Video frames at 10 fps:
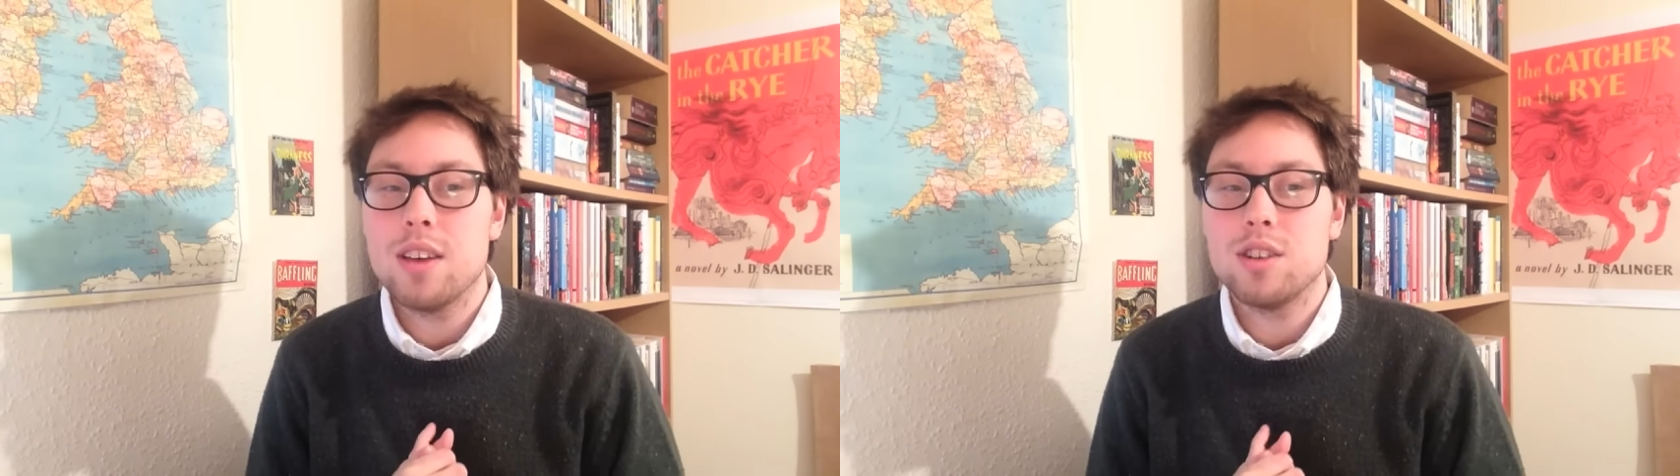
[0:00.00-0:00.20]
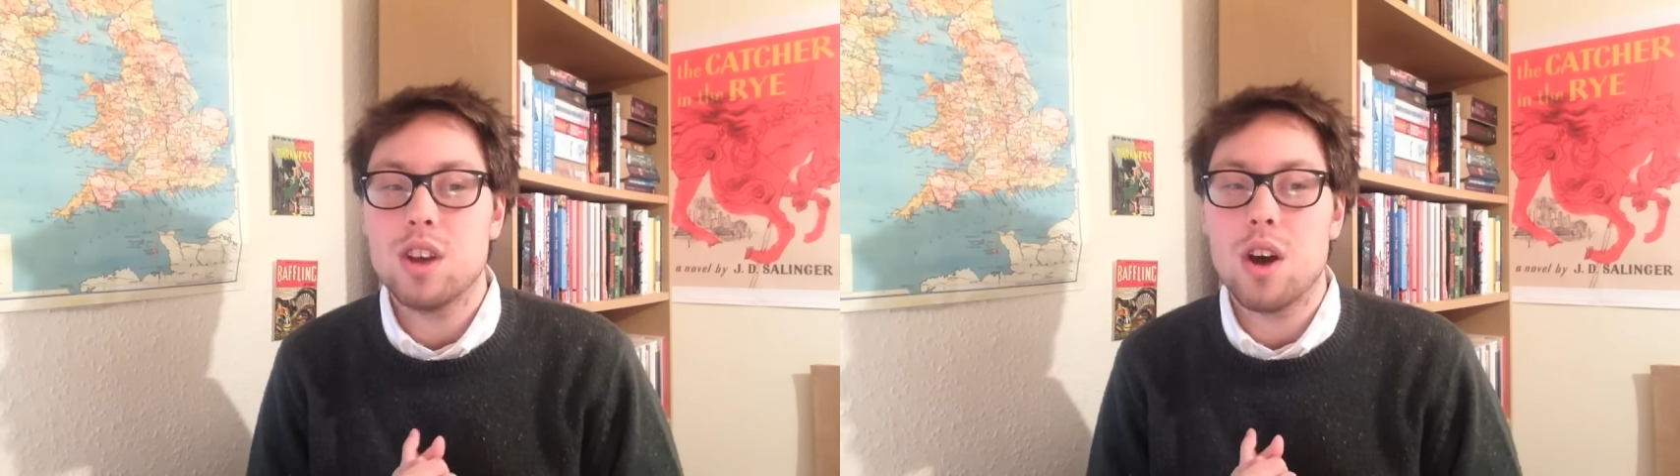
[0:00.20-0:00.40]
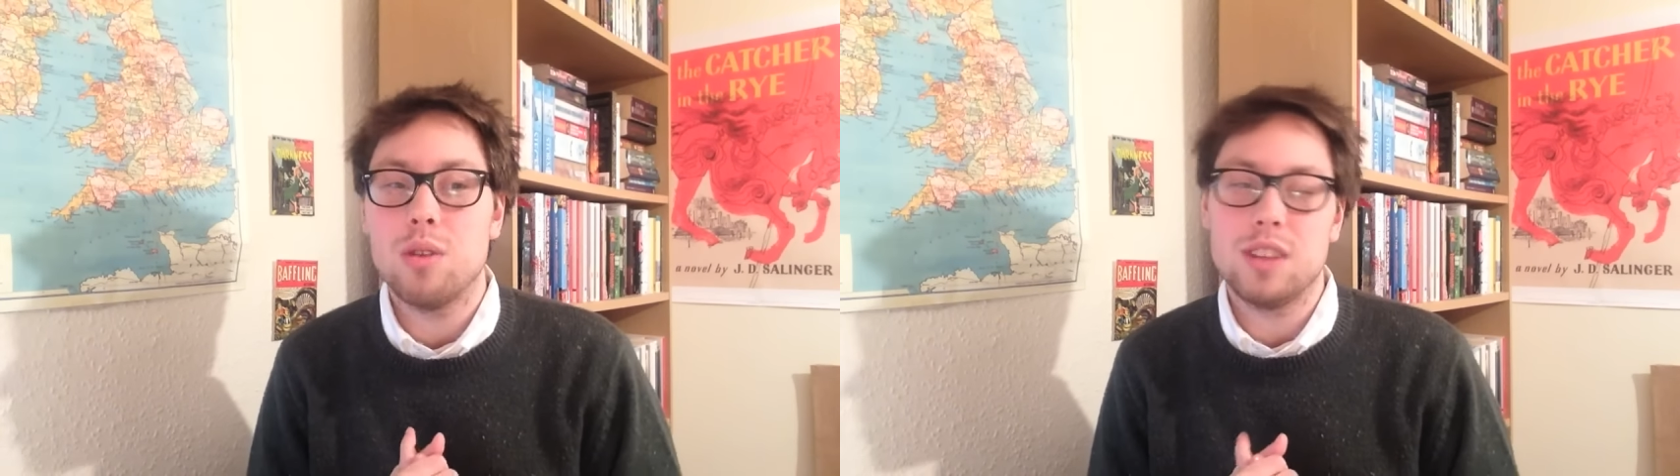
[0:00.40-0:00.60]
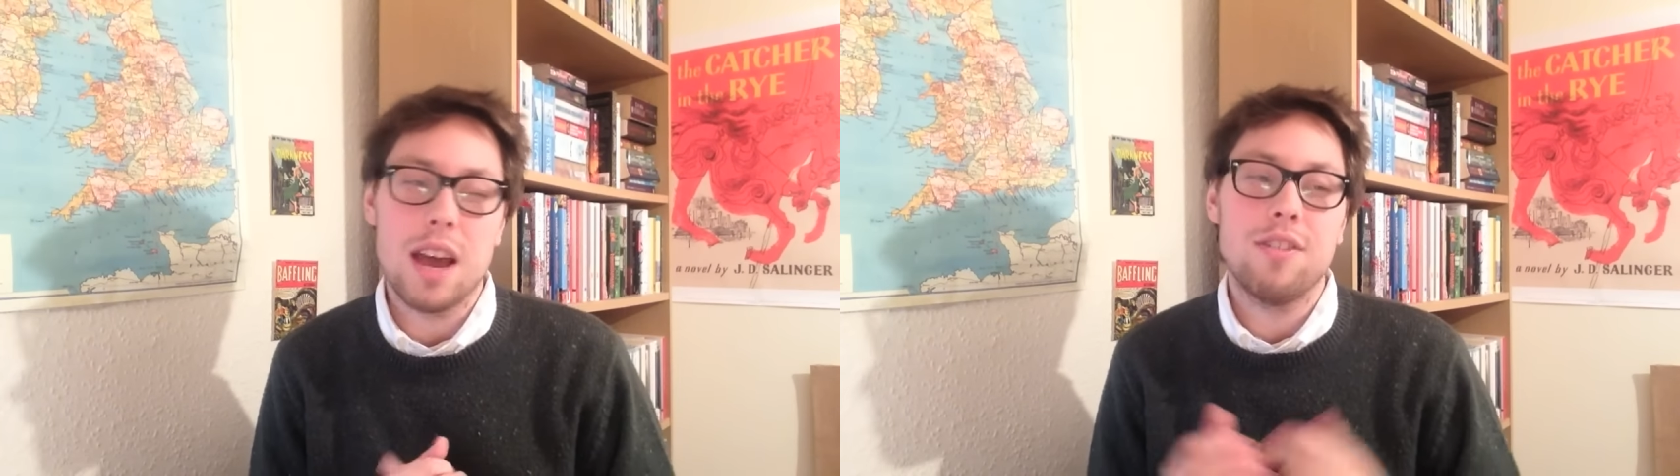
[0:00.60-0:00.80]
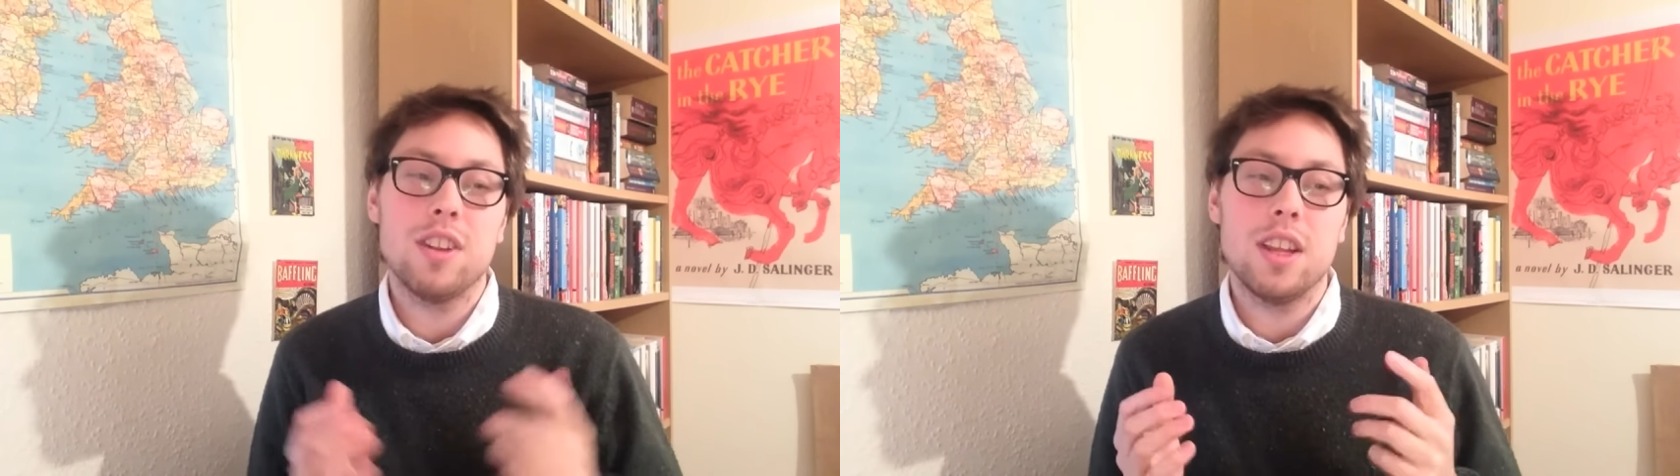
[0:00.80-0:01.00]
so
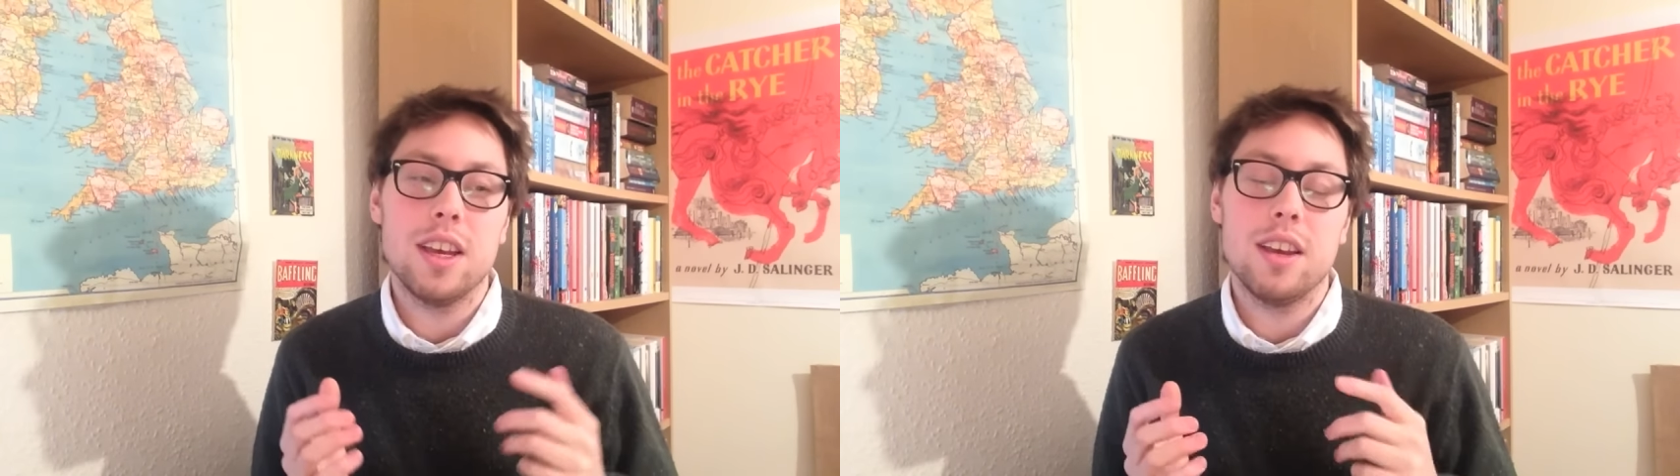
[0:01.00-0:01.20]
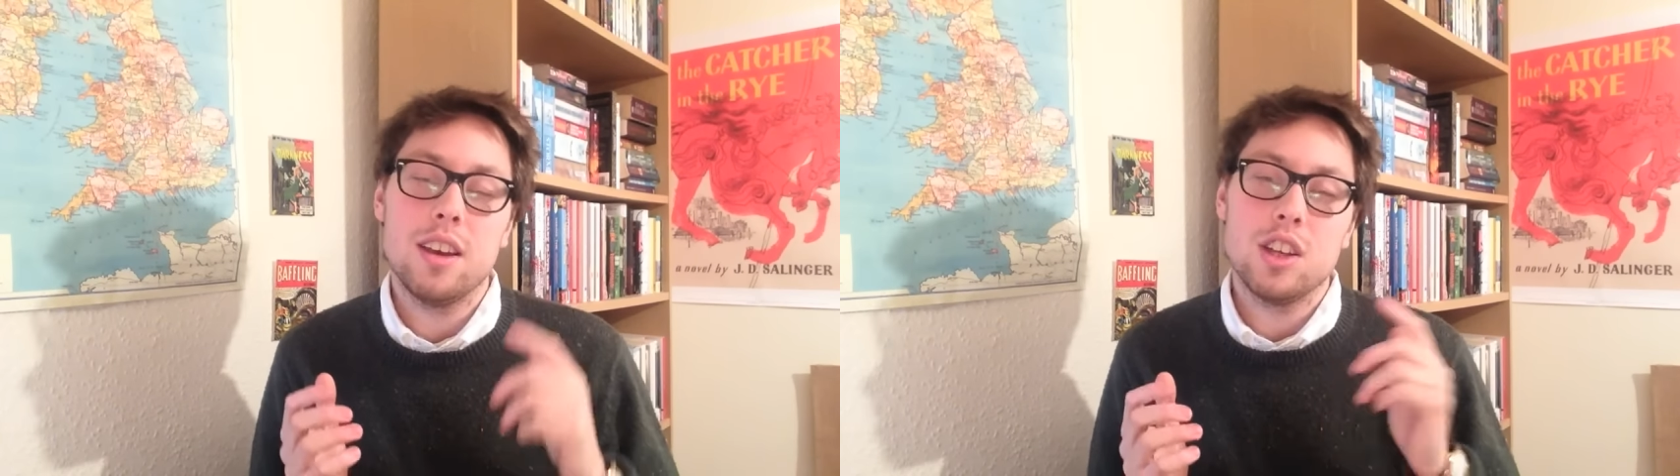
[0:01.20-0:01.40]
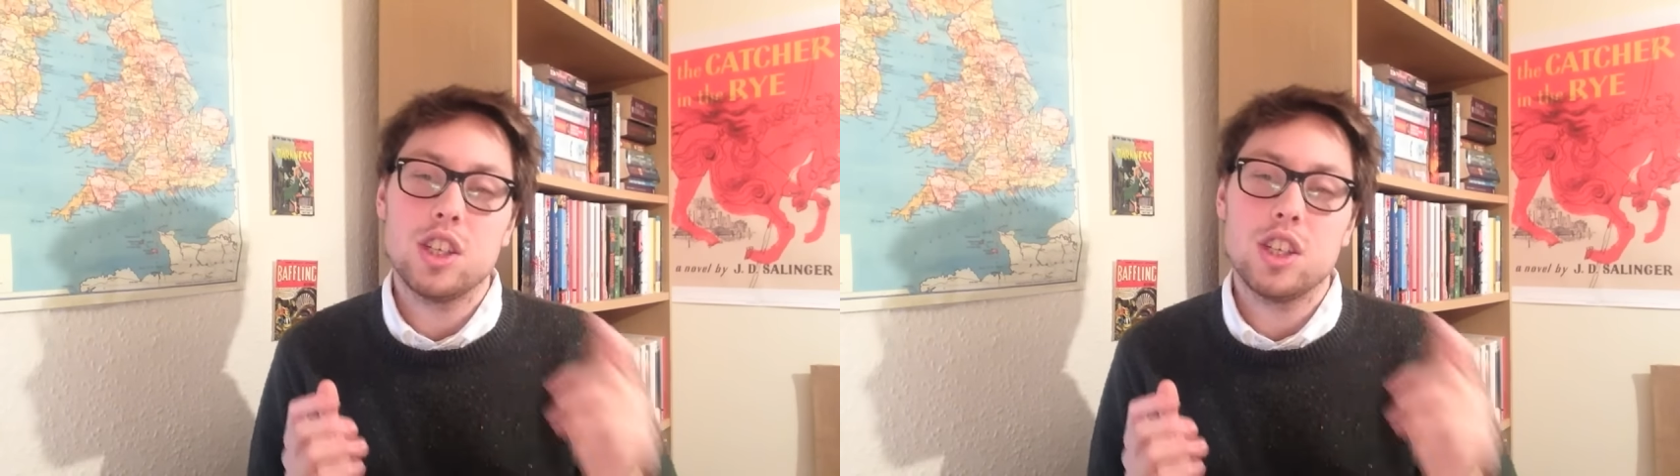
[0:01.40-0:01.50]
definitely